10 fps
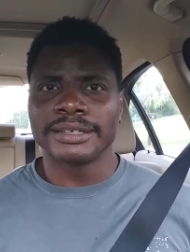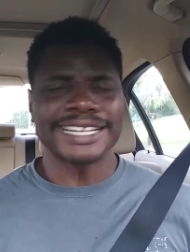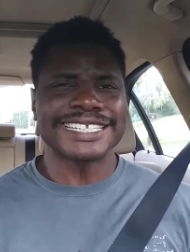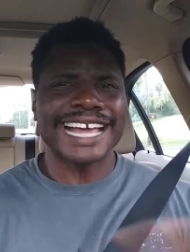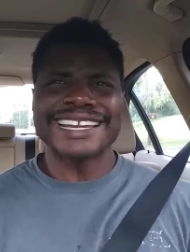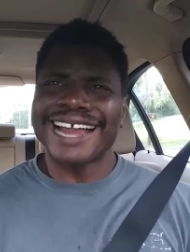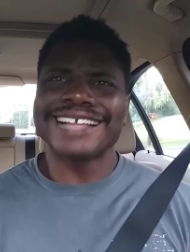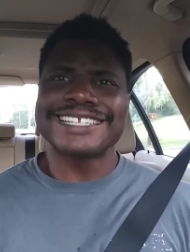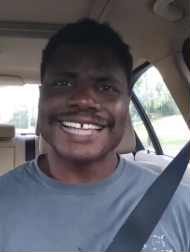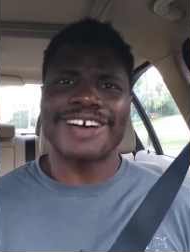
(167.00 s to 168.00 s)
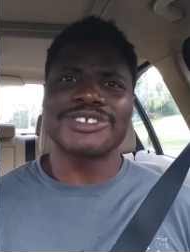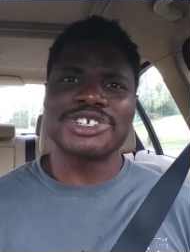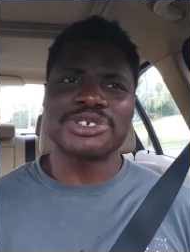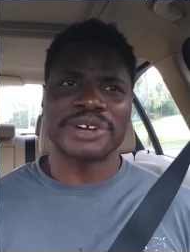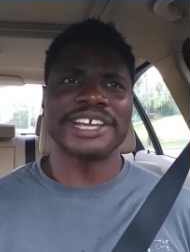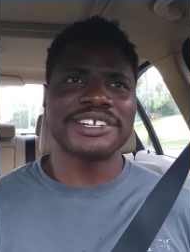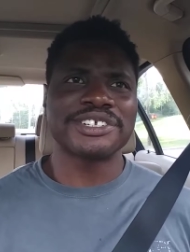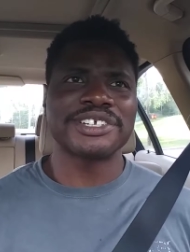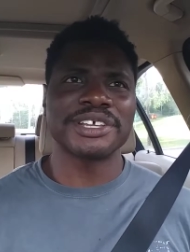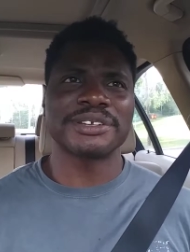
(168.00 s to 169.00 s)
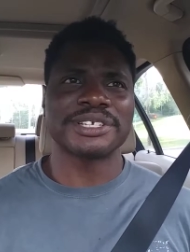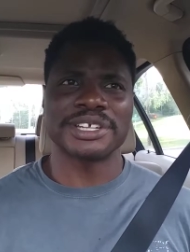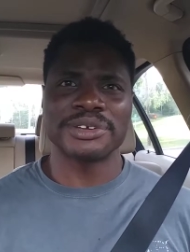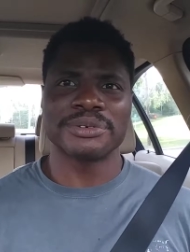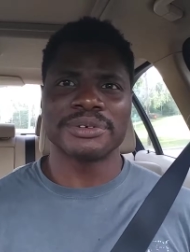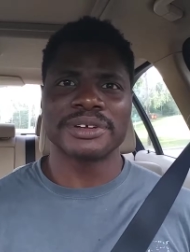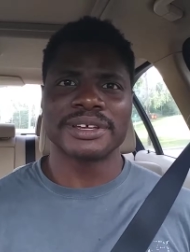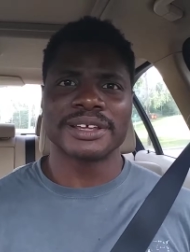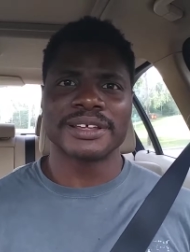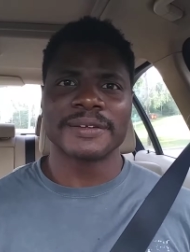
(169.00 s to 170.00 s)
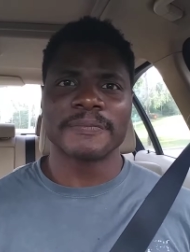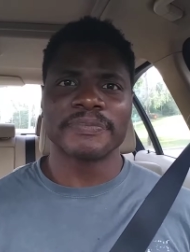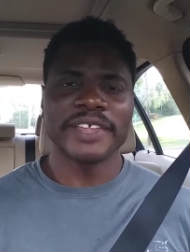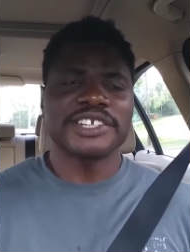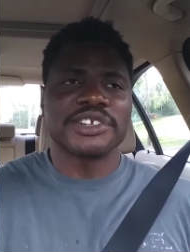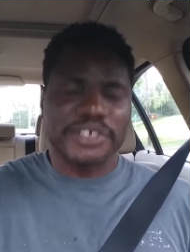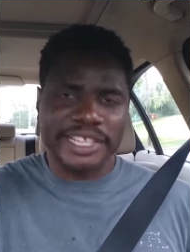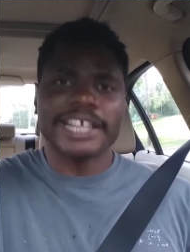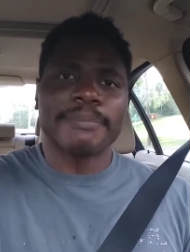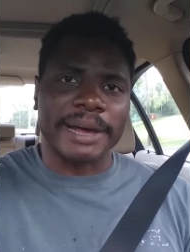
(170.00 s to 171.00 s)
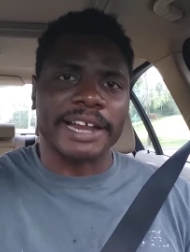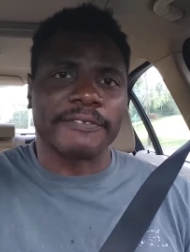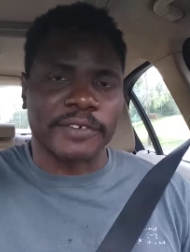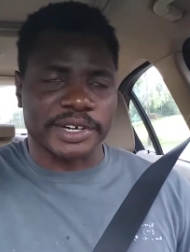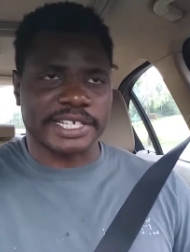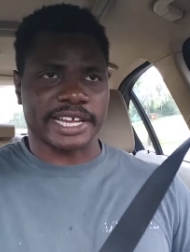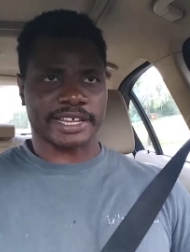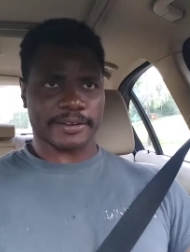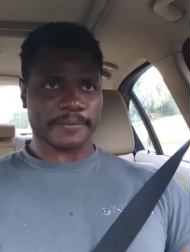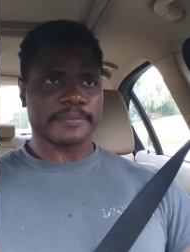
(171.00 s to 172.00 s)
Does that not sound strange to you? Listener, think about it for a second.